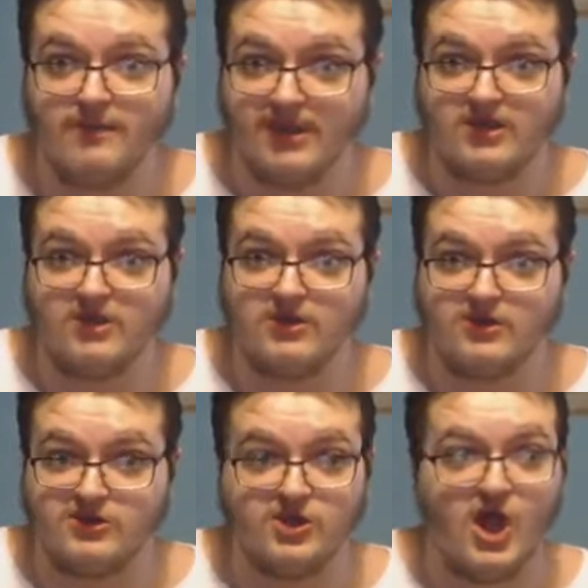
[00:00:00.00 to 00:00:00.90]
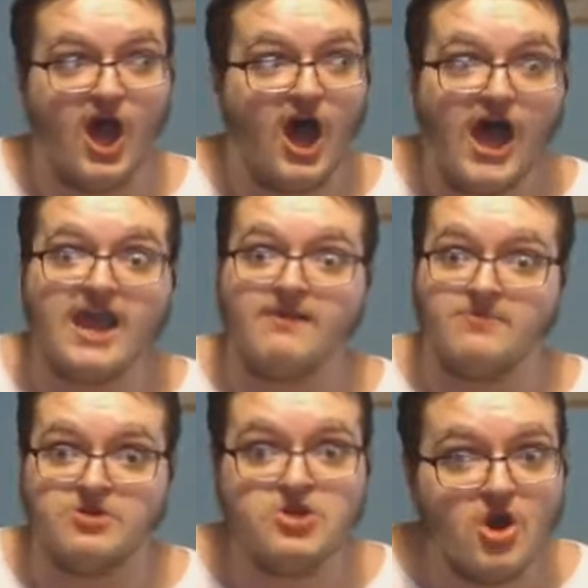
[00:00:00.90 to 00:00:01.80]
because I
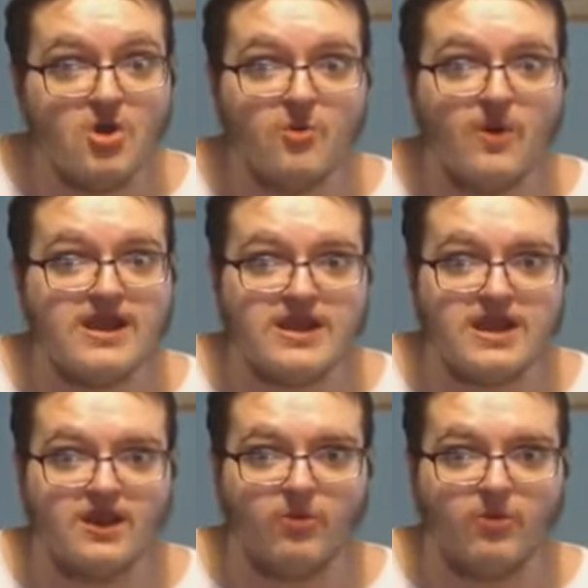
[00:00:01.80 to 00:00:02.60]
am nowhere near